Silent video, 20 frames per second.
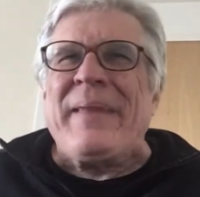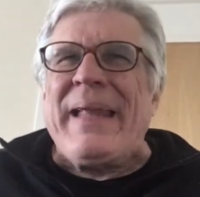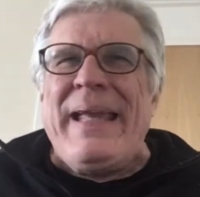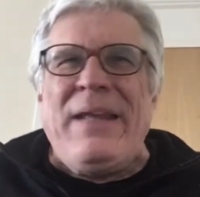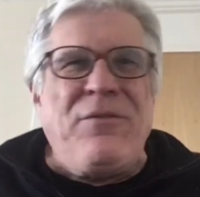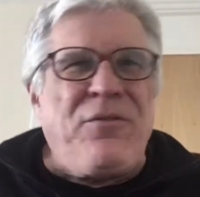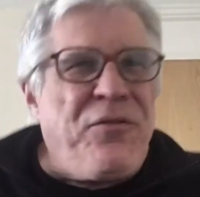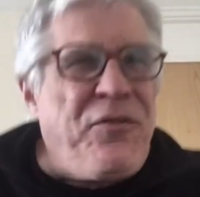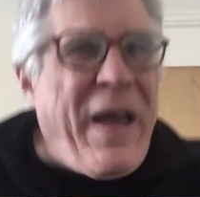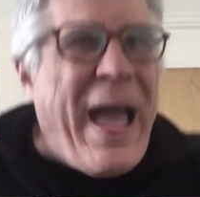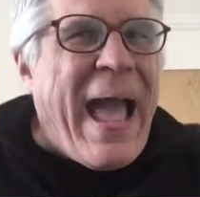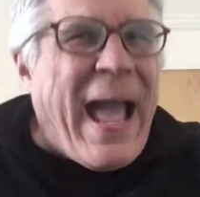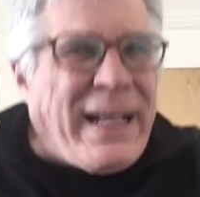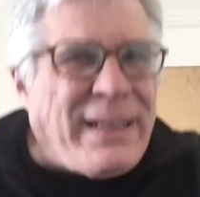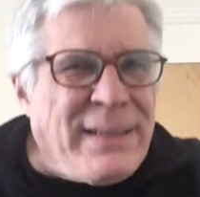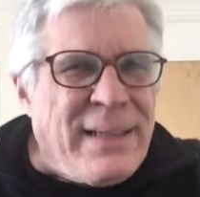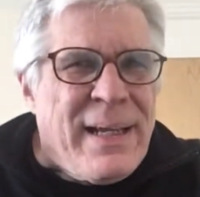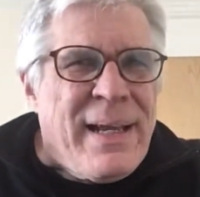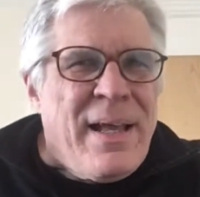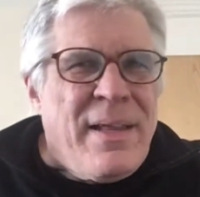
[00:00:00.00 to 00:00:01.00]
In
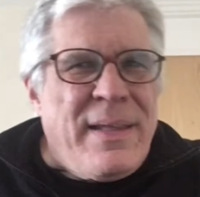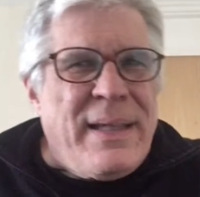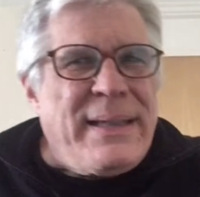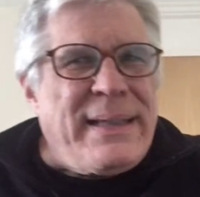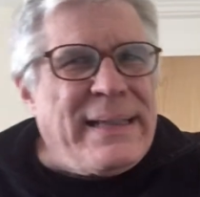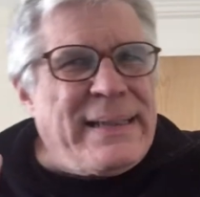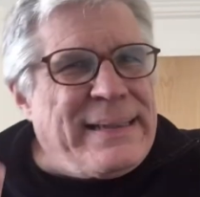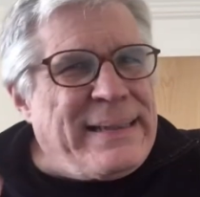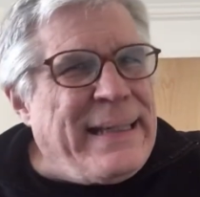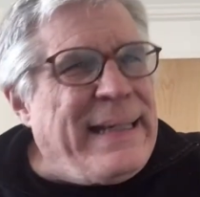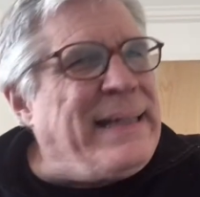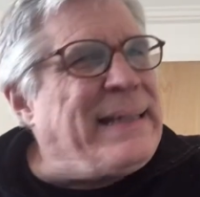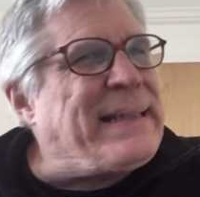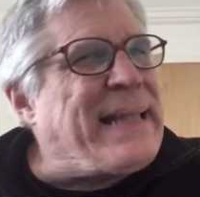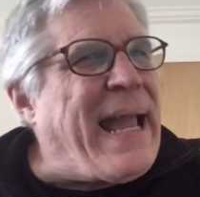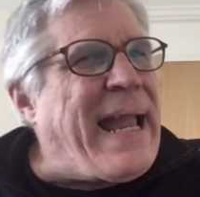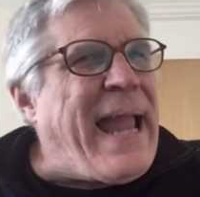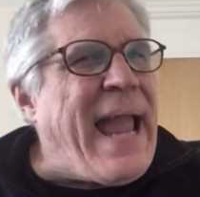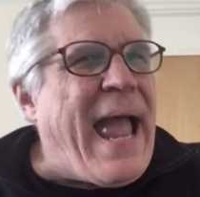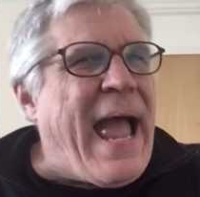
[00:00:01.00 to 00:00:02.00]
fact, the disease
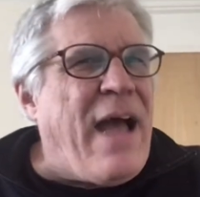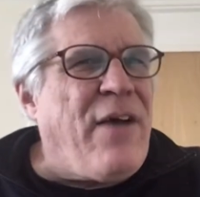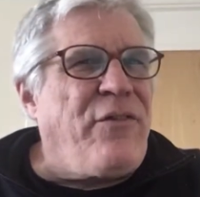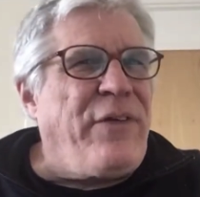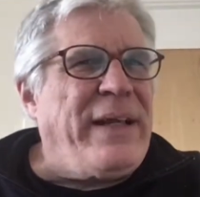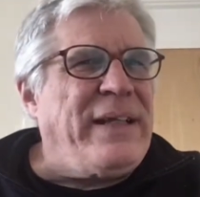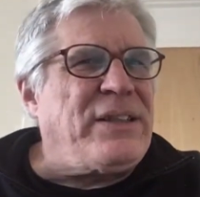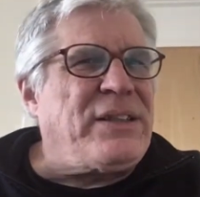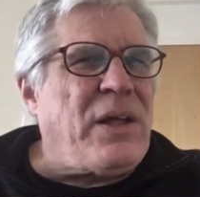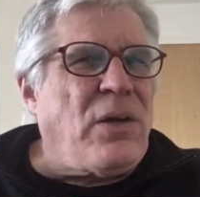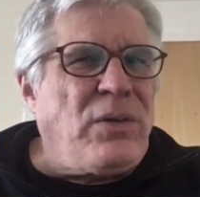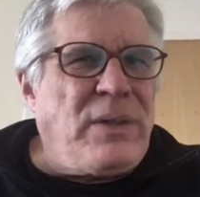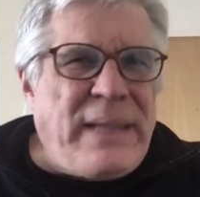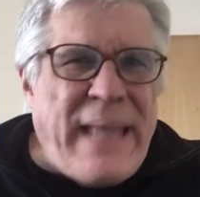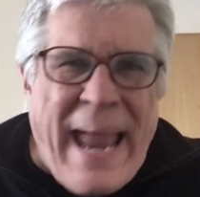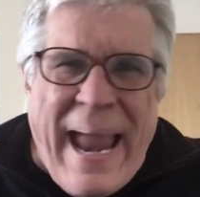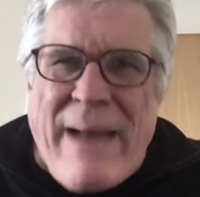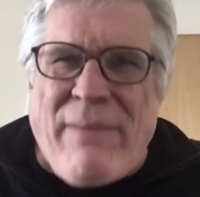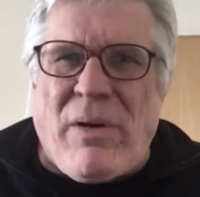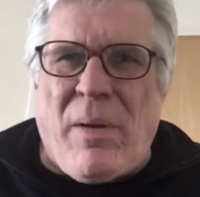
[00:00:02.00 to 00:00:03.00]
they have is so
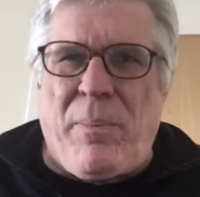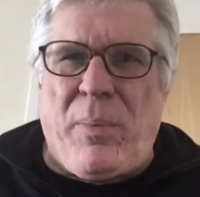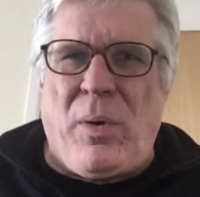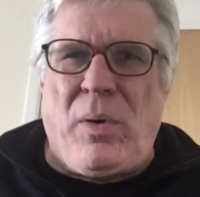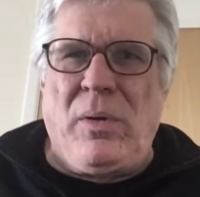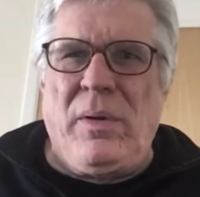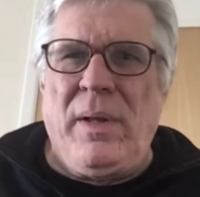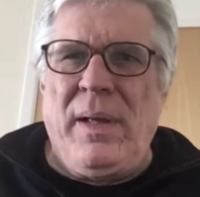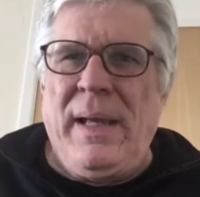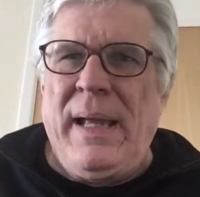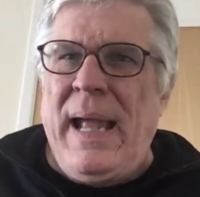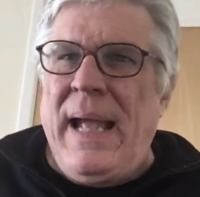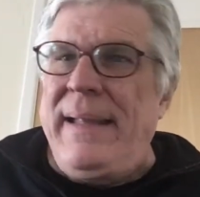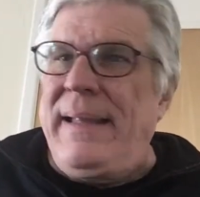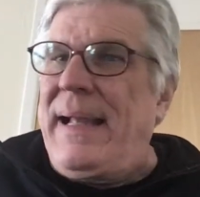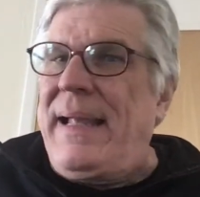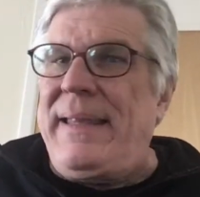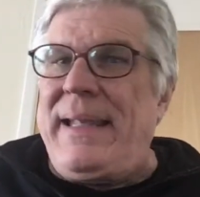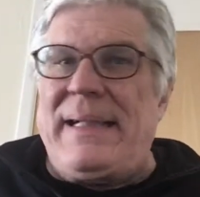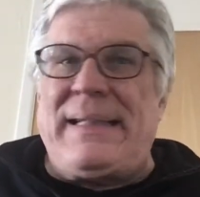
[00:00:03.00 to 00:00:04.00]
terrible
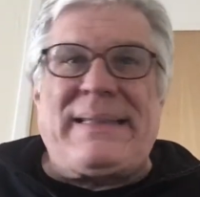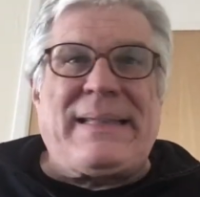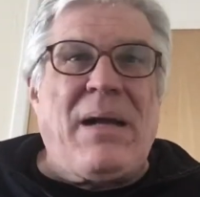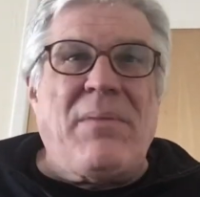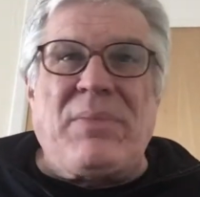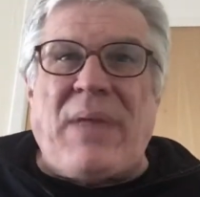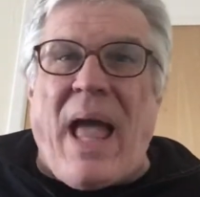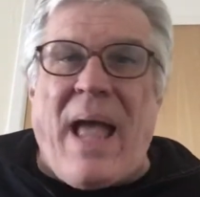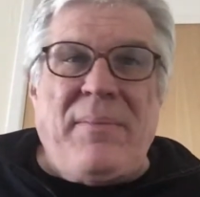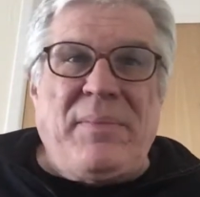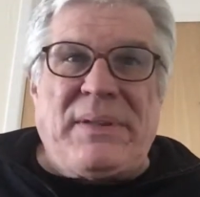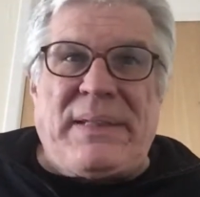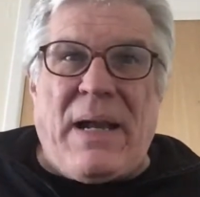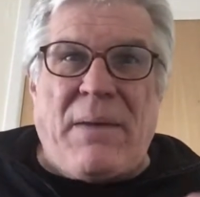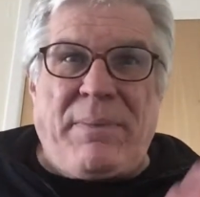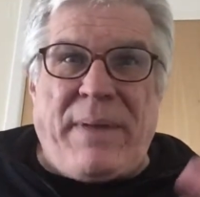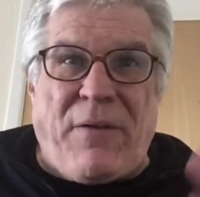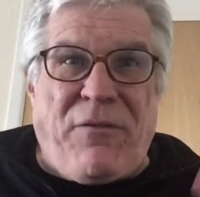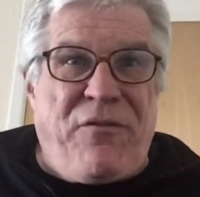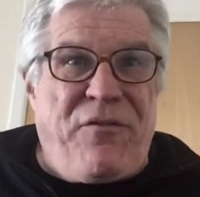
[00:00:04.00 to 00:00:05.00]
that sometimes their
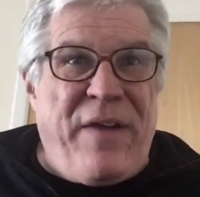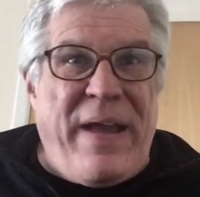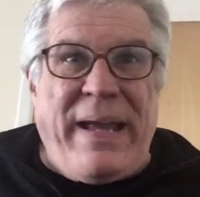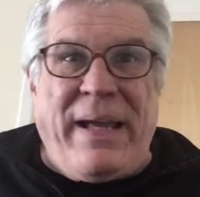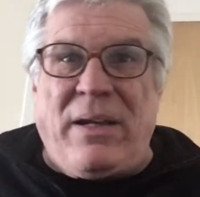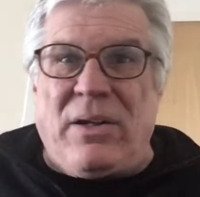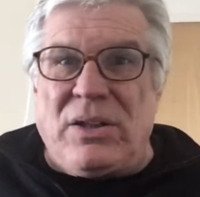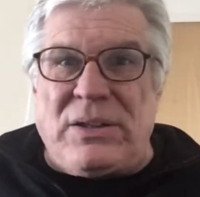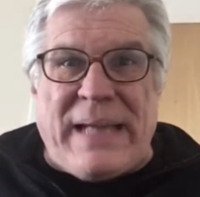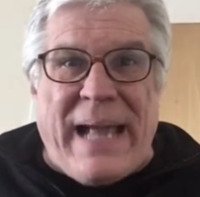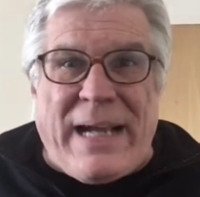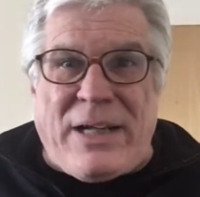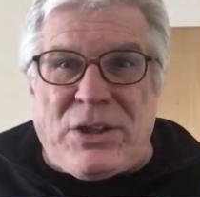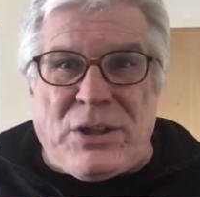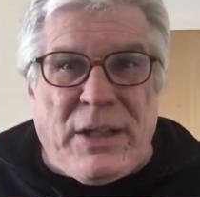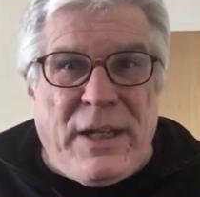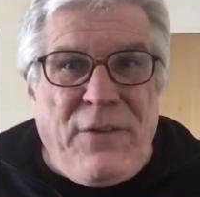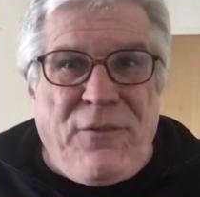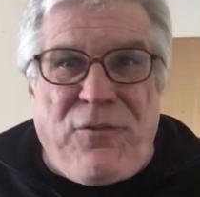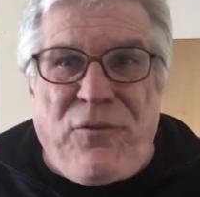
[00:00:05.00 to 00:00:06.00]
fingers
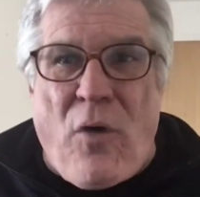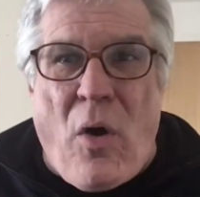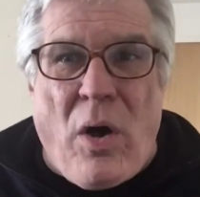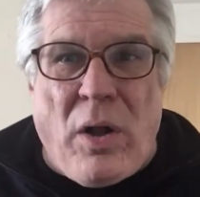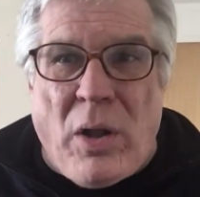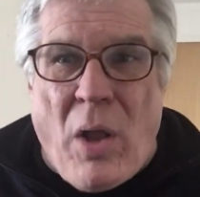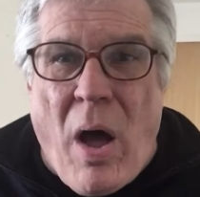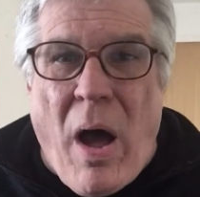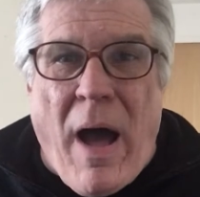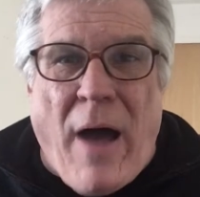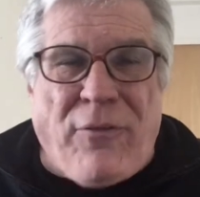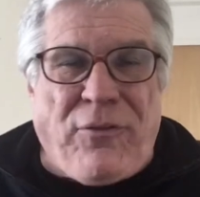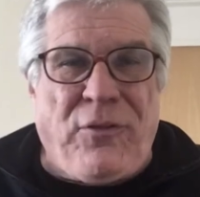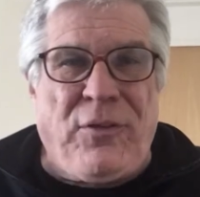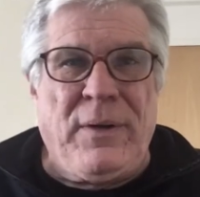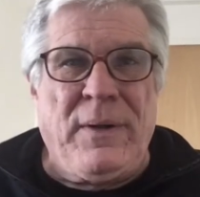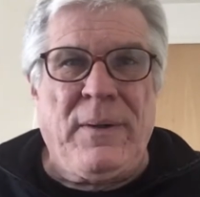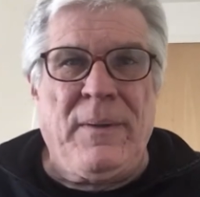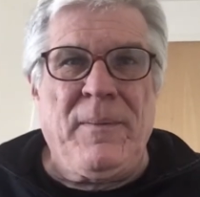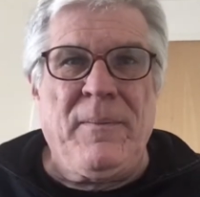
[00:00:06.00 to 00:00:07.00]
actually fall off.
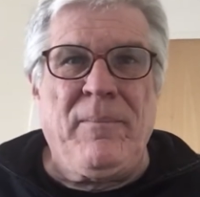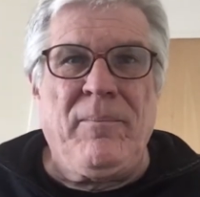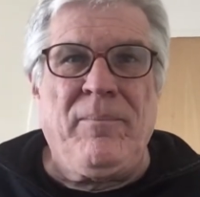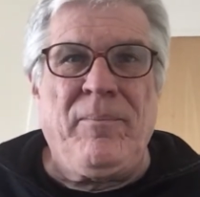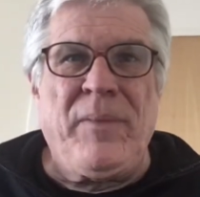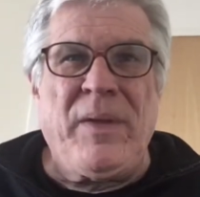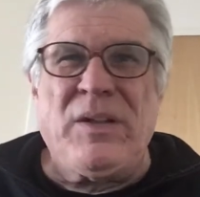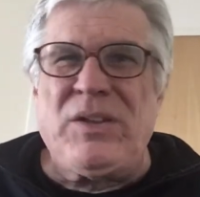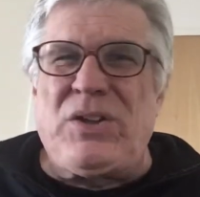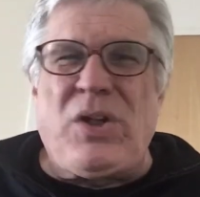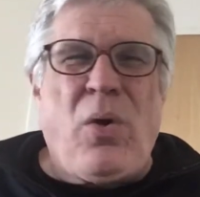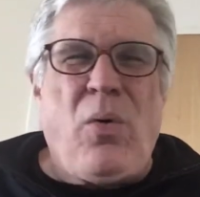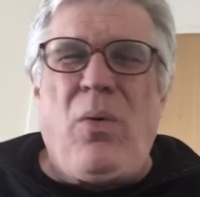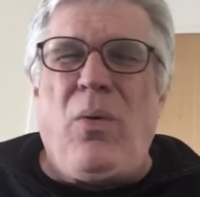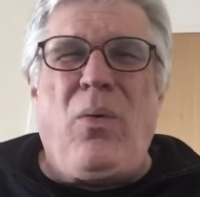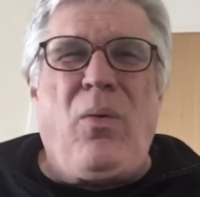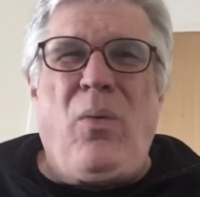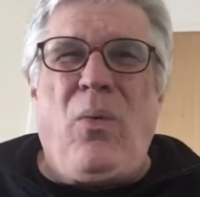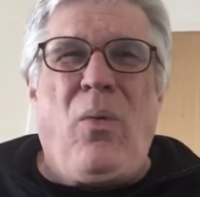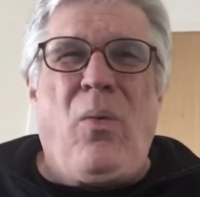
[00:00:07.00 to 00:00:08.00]
So
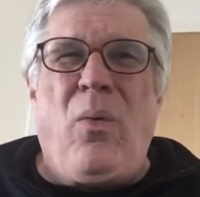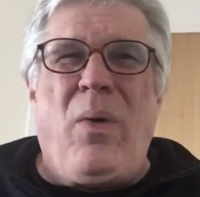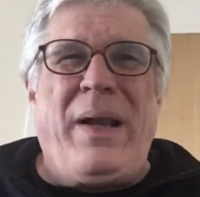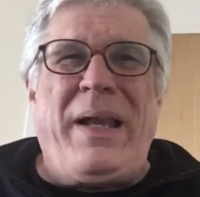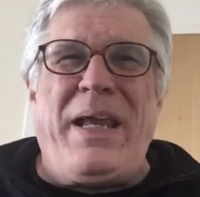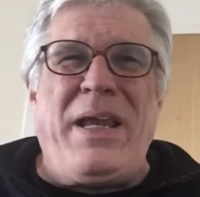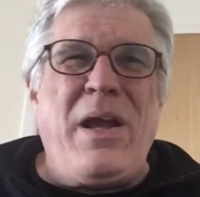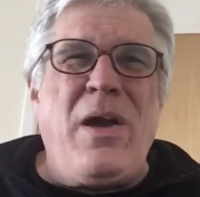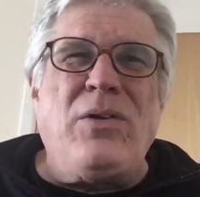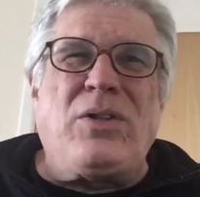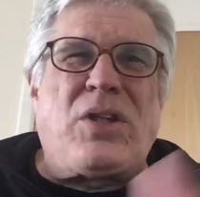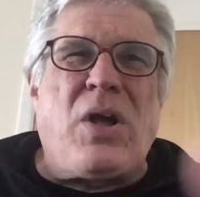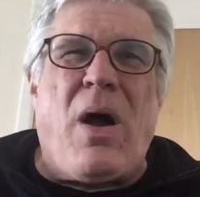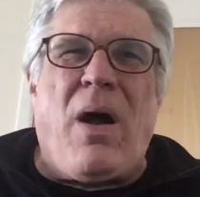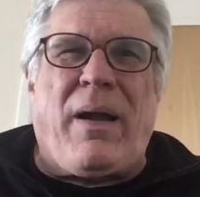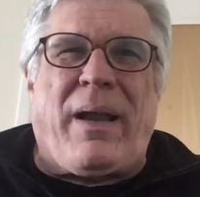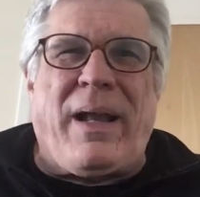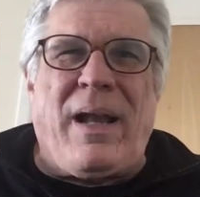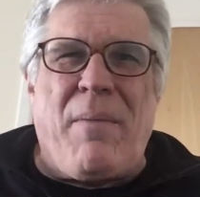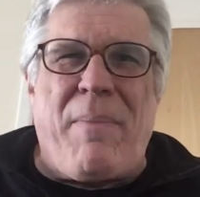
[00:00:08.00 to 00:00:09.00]
what are you
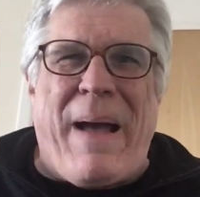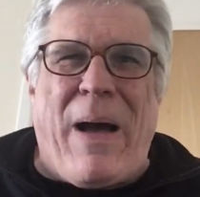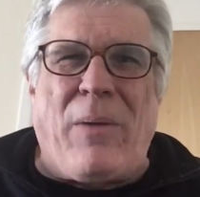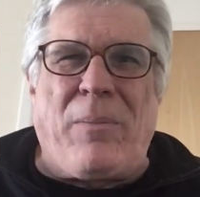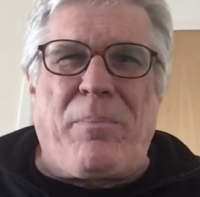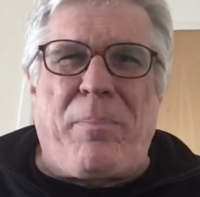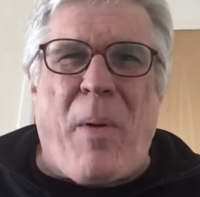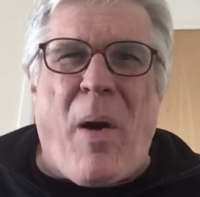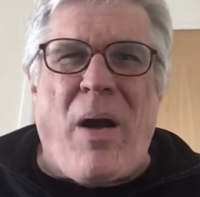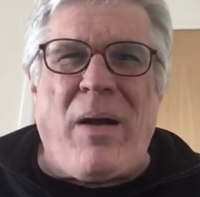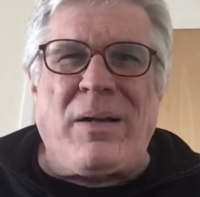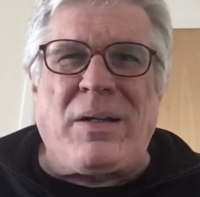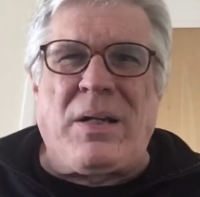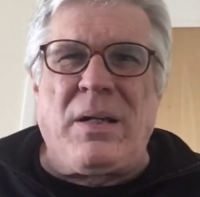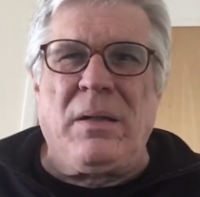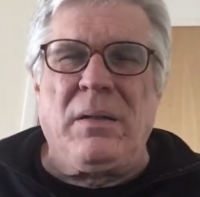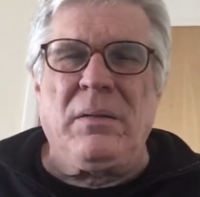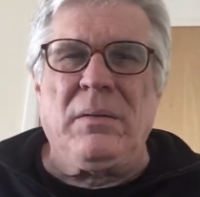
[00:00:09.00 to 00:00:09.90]
talking about, Bart?